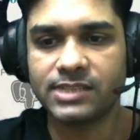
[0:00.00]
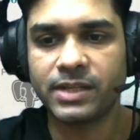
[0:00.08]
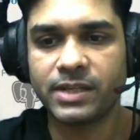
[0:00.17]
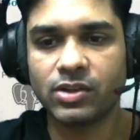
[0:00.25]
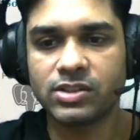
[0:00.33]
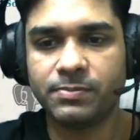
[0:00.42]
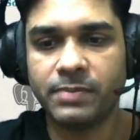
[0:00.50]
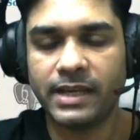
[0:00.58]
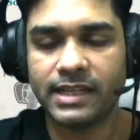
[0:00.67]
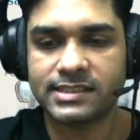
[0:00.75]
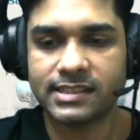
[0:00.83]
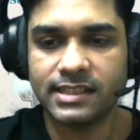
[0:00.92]
because
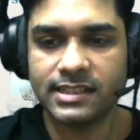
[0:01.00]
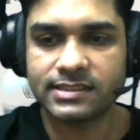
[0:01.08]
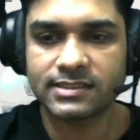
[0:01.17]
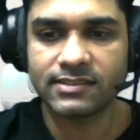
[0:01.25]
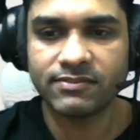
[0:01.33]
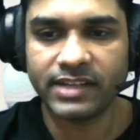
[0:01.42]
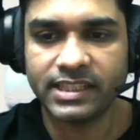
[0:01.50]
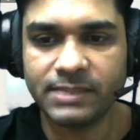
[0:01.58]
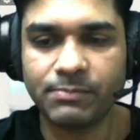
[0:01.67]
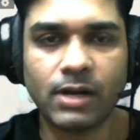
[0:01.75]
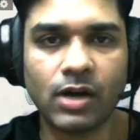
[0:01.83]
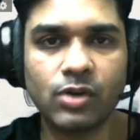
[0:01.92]
bash is very
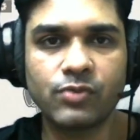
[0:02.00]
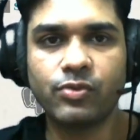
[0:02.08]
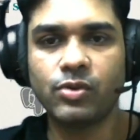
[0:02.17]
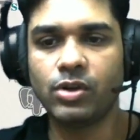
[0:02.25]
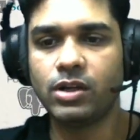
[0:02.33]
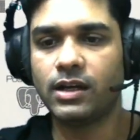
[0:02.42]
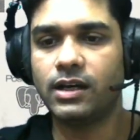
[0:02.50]
powerful